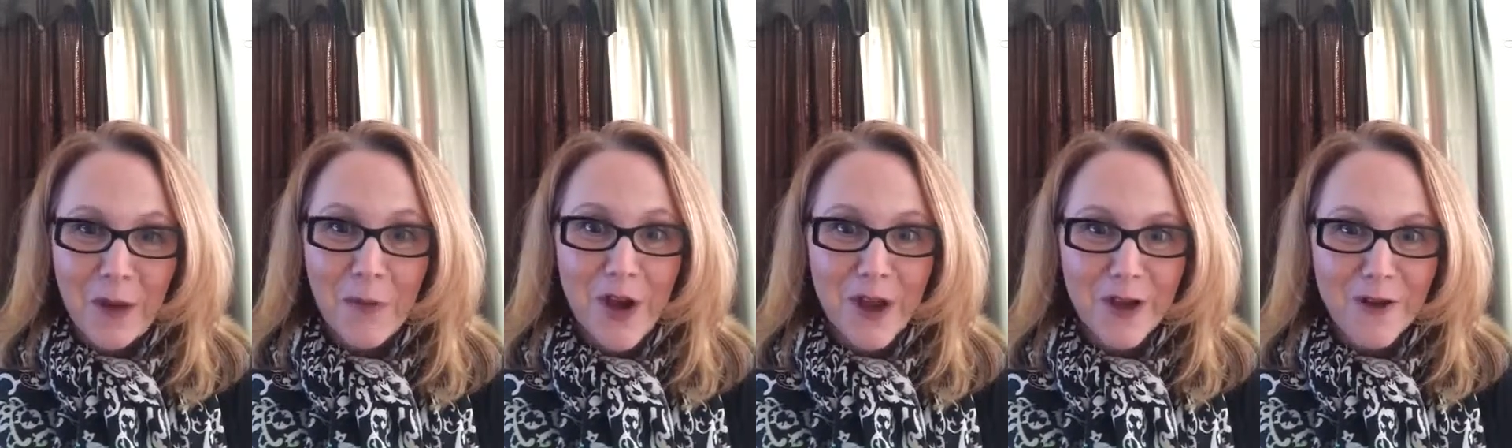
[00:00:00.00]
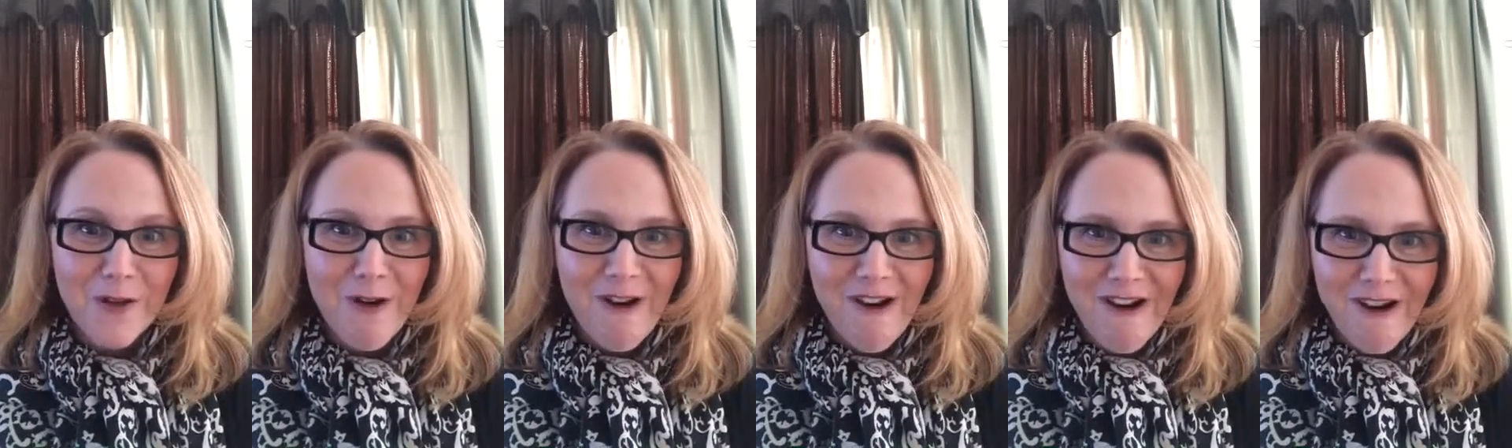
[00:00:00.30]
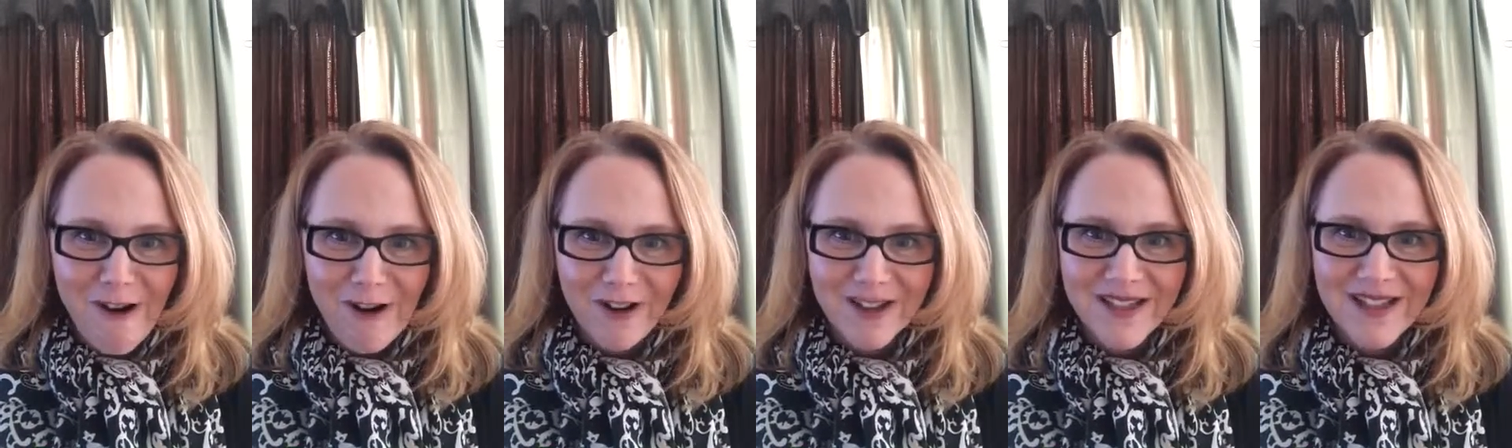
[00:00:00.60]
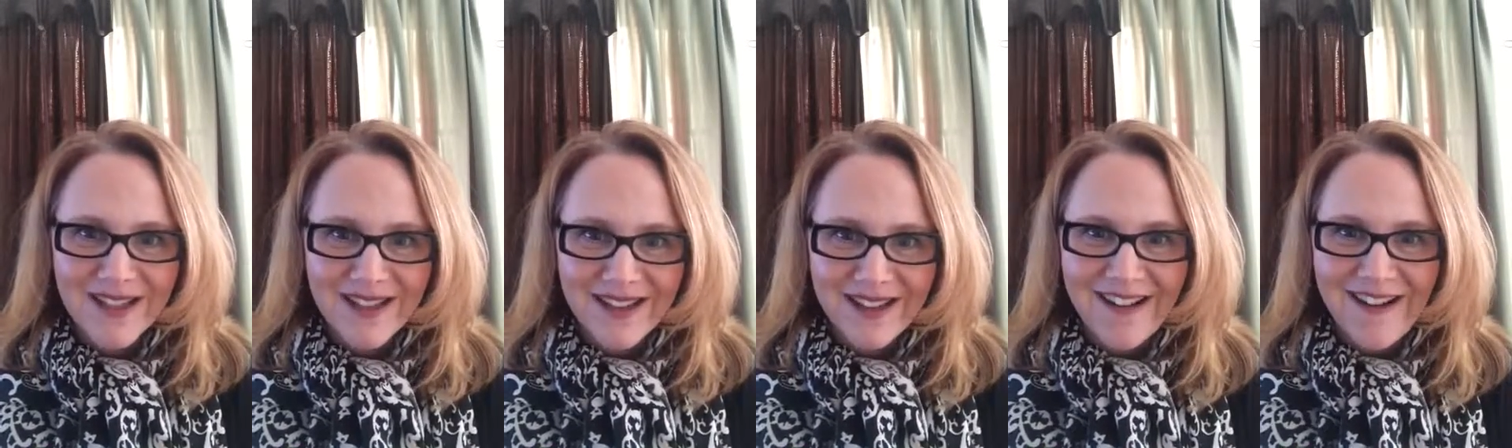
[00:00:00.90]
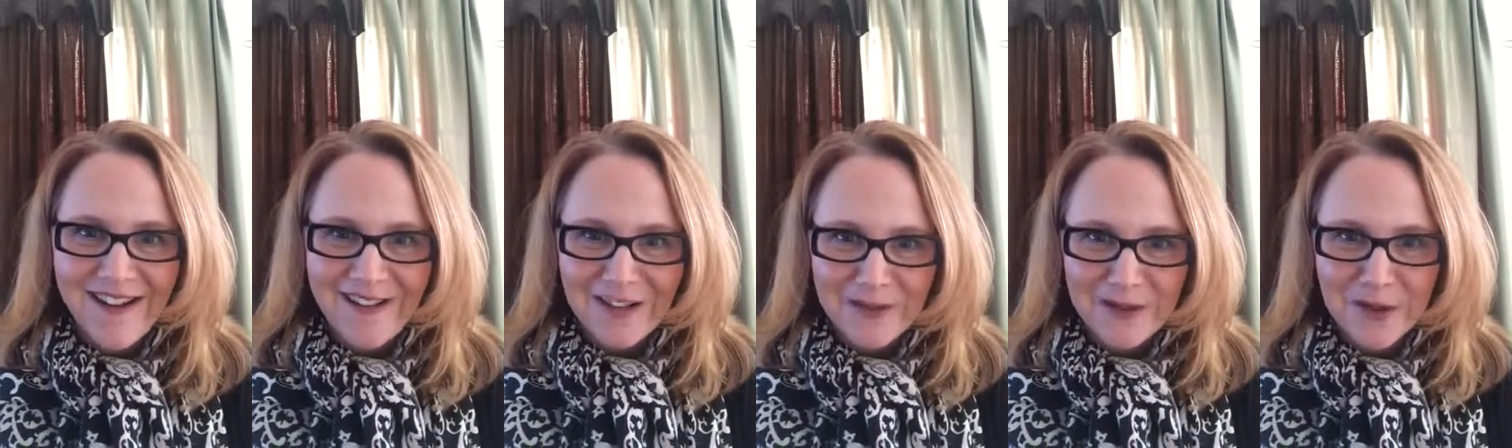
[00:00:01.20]
I want you all to
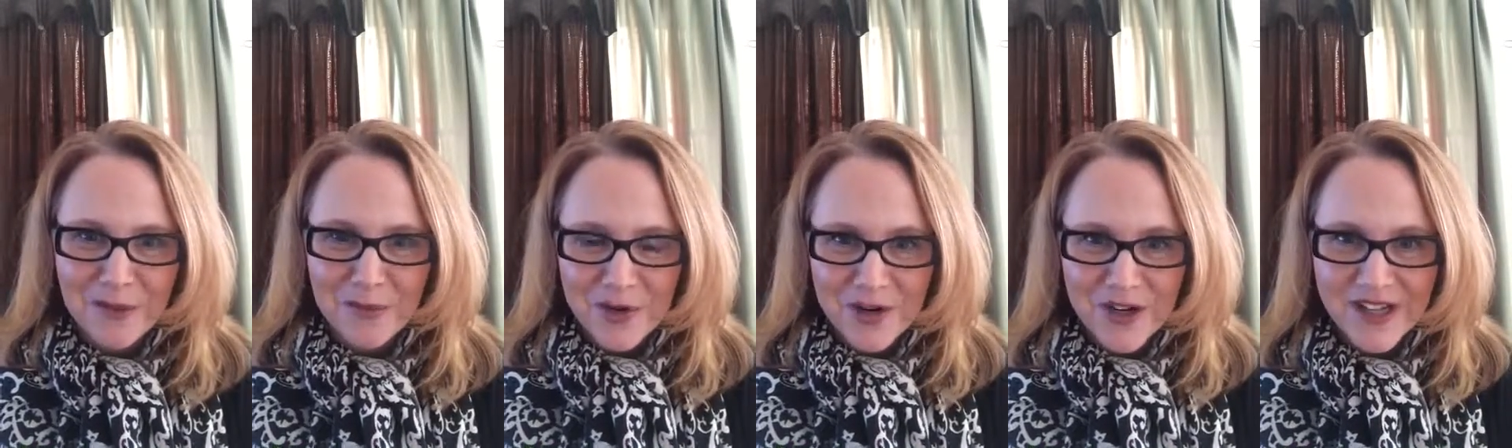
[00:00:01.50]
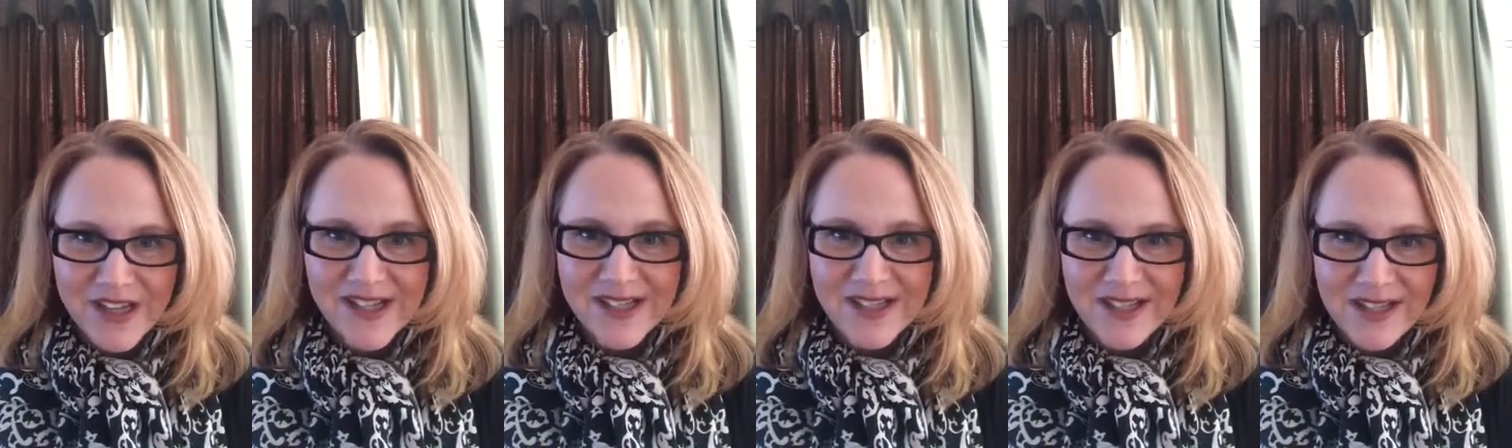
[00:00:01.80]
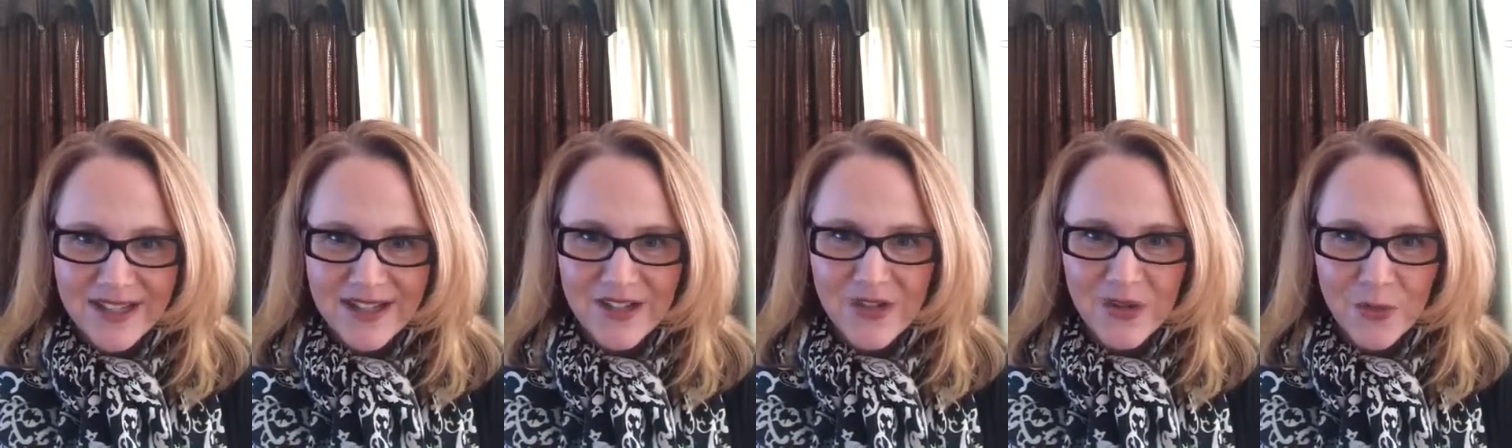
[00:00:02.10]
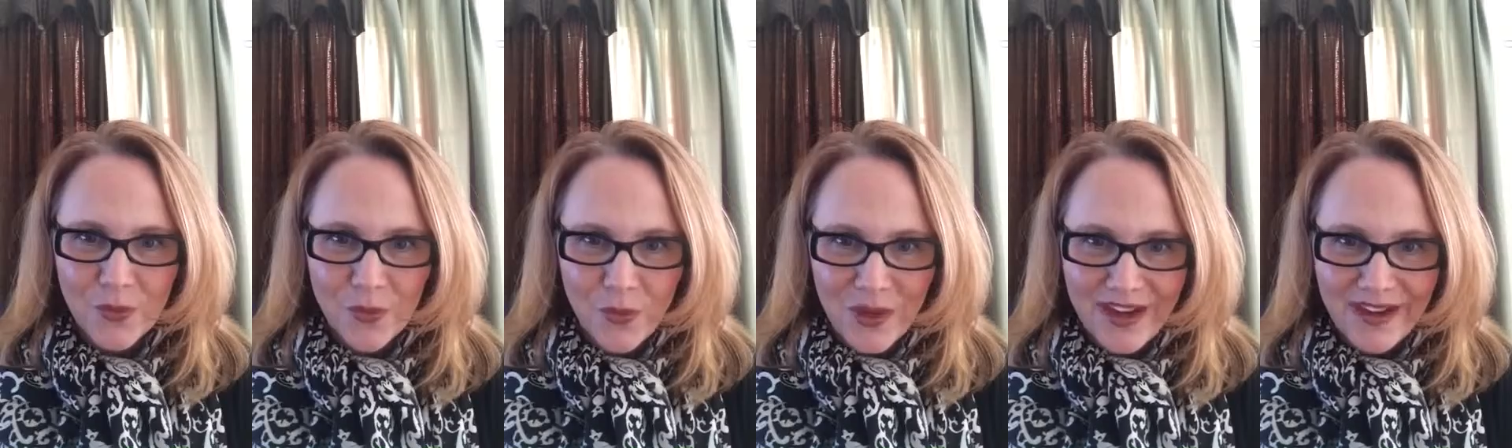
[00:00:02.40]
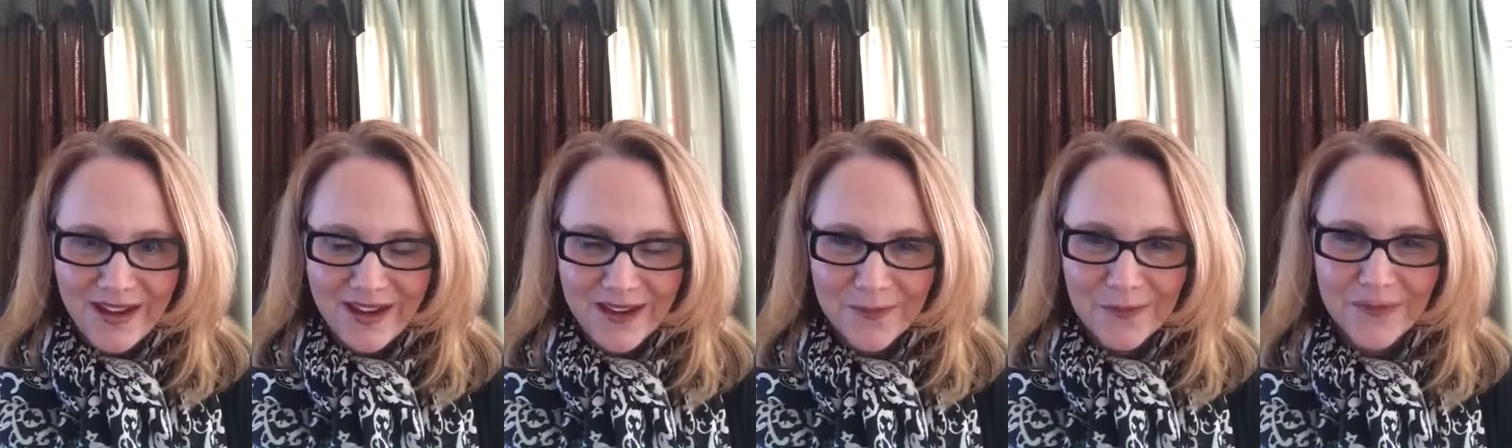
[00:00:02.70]
get all of your points each
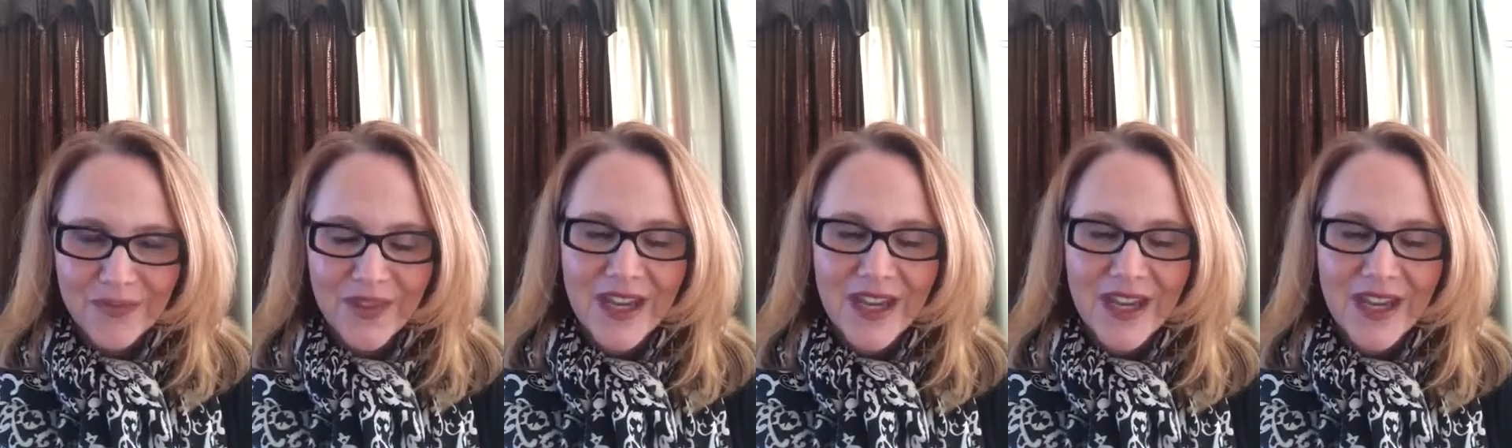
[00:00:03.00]
week.